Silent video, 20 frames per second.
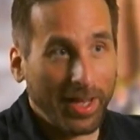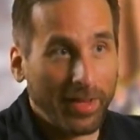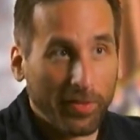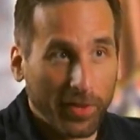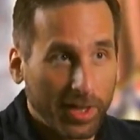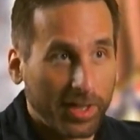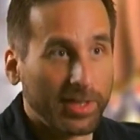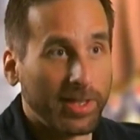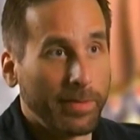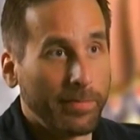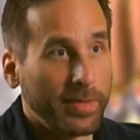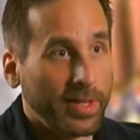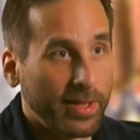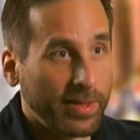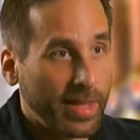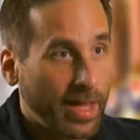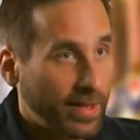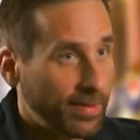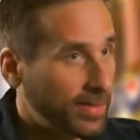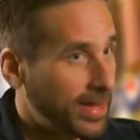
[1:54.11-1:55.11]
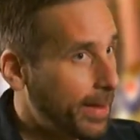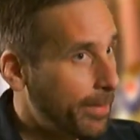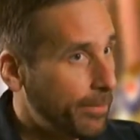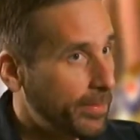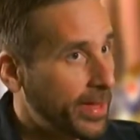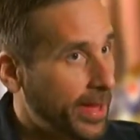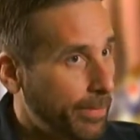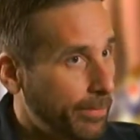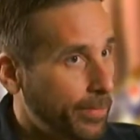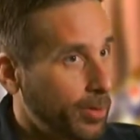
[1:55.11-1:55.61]
the Columbia
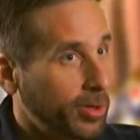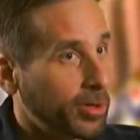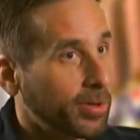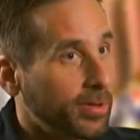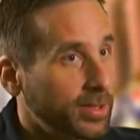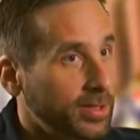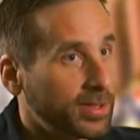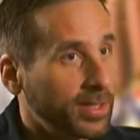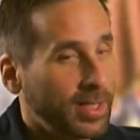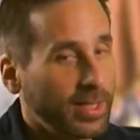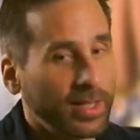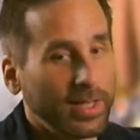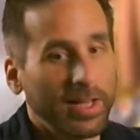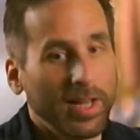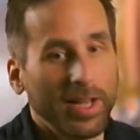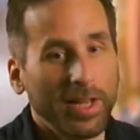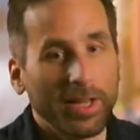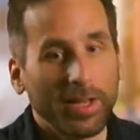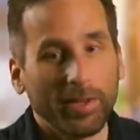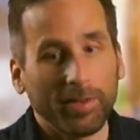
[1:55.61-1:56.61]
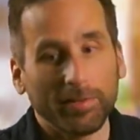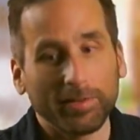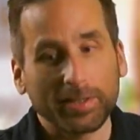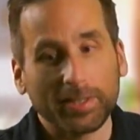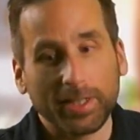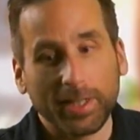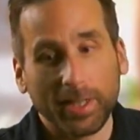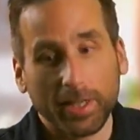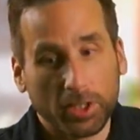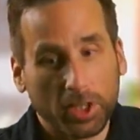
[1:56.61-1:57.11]
that Booker is in. You'll
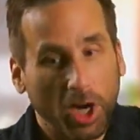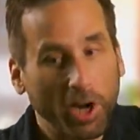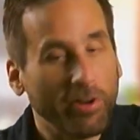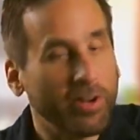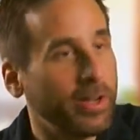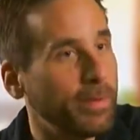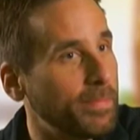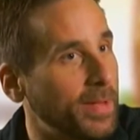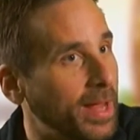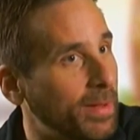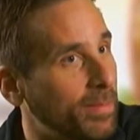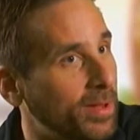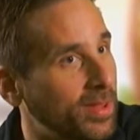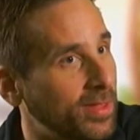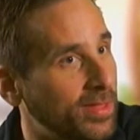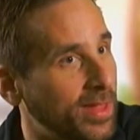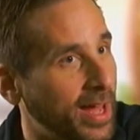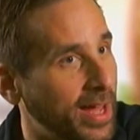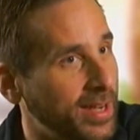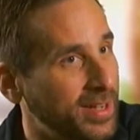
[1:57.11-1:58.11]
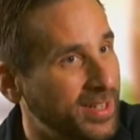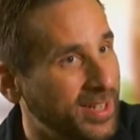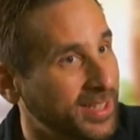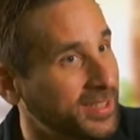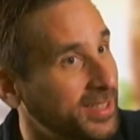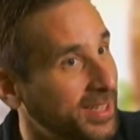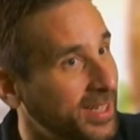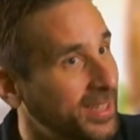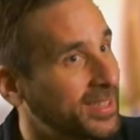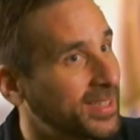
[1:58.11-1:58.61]
see a turret maybe that
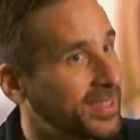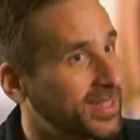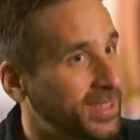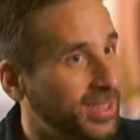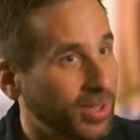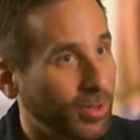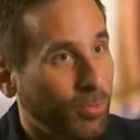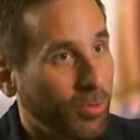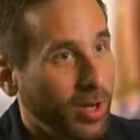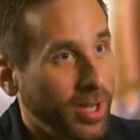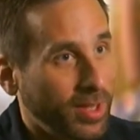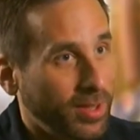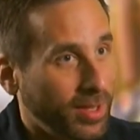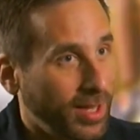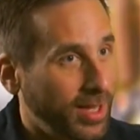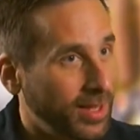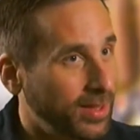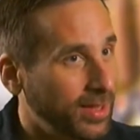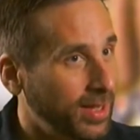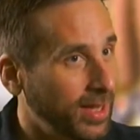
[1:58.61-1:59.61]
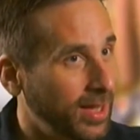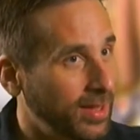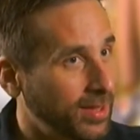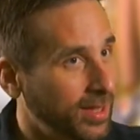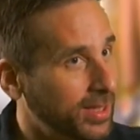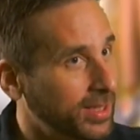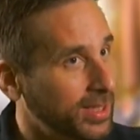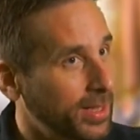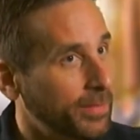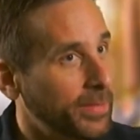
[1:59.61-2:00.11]
doesn't exist in
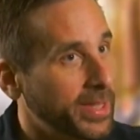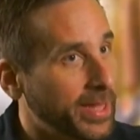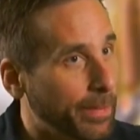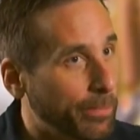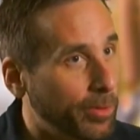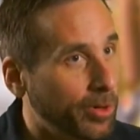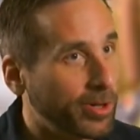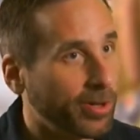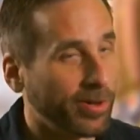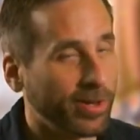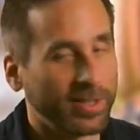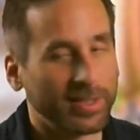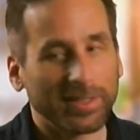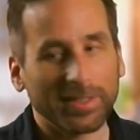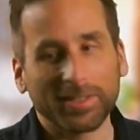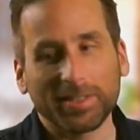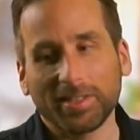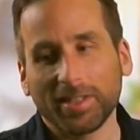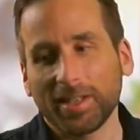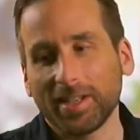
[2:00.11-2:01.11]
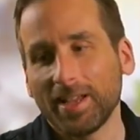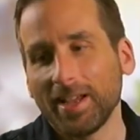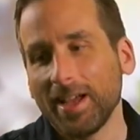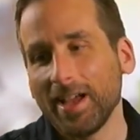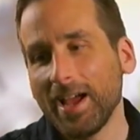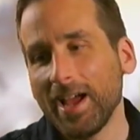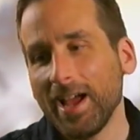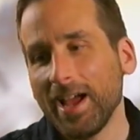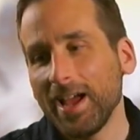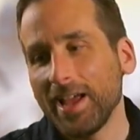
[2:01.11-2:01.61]
the Columbia that Booker exists in.
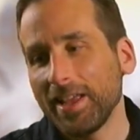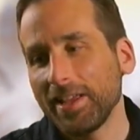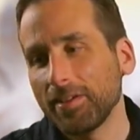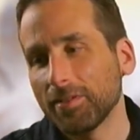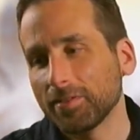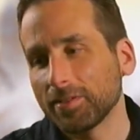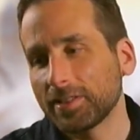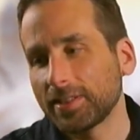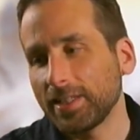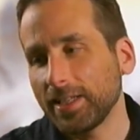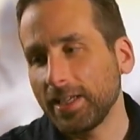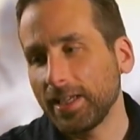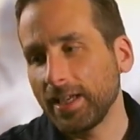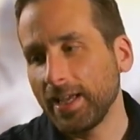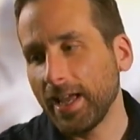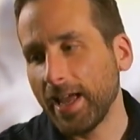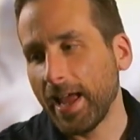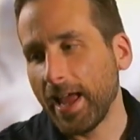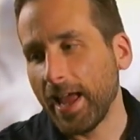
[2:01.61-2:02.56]
You'll see